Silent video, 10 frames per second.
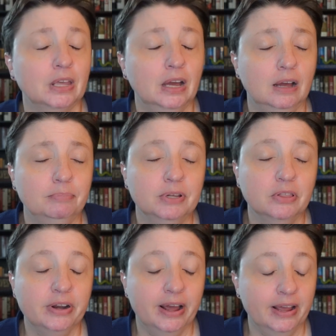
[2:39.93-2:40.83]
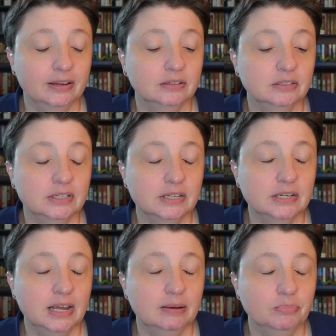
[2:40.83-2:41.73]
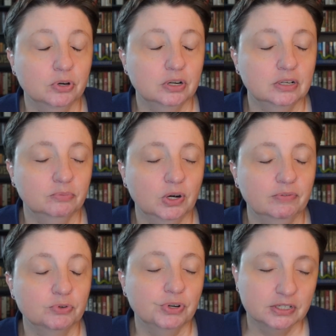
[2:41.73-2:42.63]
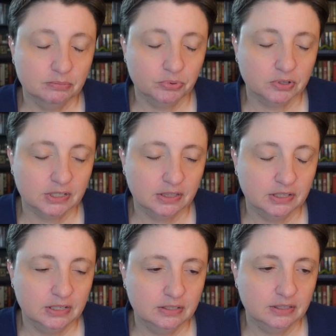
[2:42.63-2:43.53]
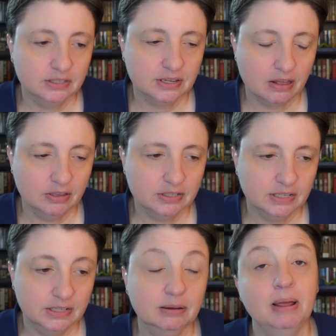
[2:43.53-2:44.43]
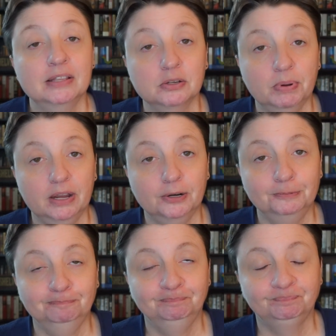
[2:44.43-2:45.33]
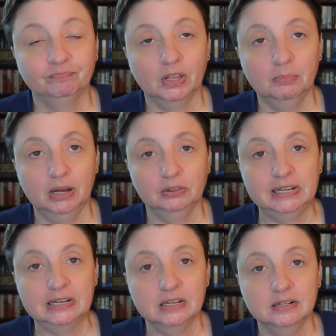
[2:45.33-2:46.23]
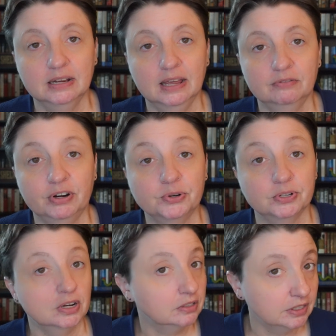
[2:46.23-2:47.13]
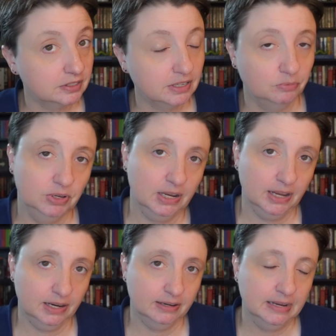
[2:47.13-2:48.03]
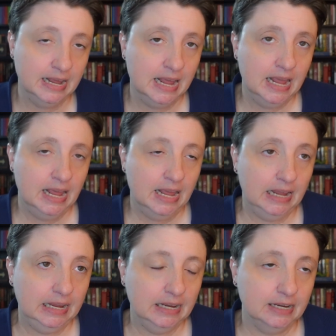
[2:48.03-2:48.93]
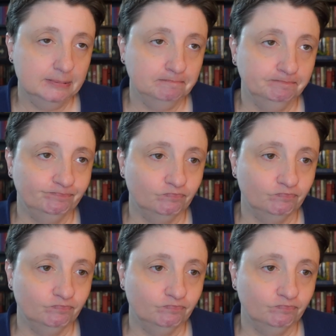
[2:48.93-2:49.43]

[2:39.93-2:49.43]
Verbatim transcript: uh, Bill and I did a book, one of his recent books, on the the Zealot and the Emancipator, about Lincoln and Frederick Douglass, and we had a um,